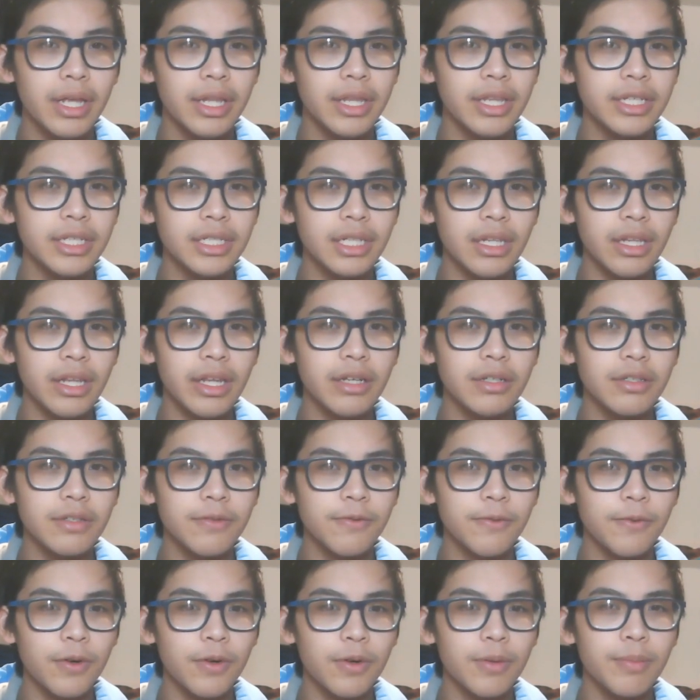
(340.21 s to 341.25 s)
This allows
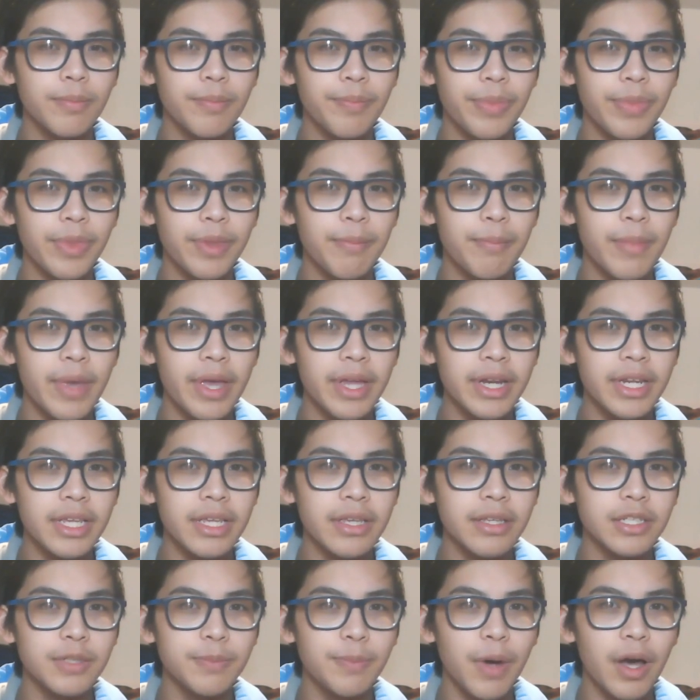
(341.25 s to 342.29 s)
for
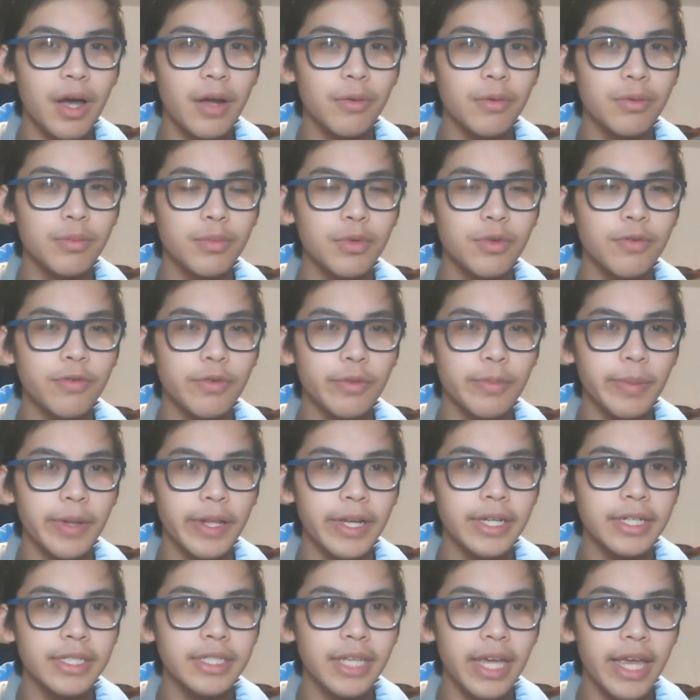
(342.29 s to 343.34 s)
many spot removal
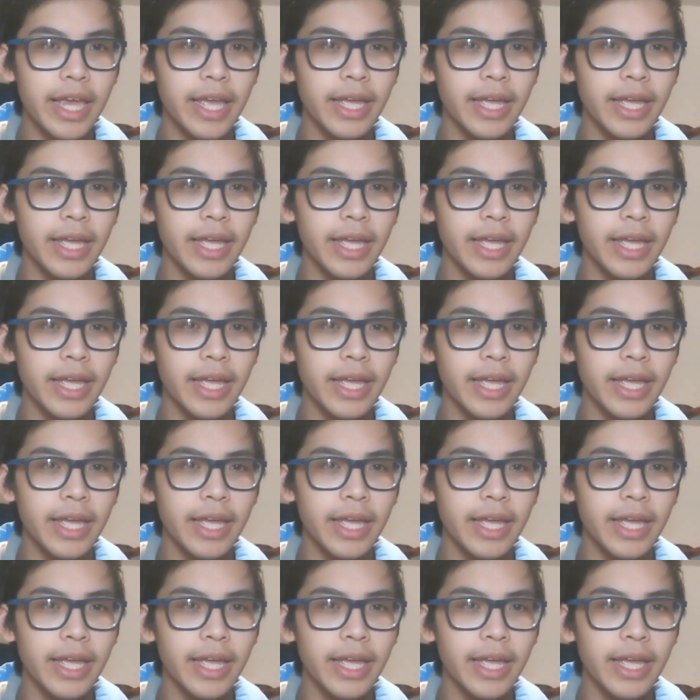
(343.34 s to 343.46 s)
plays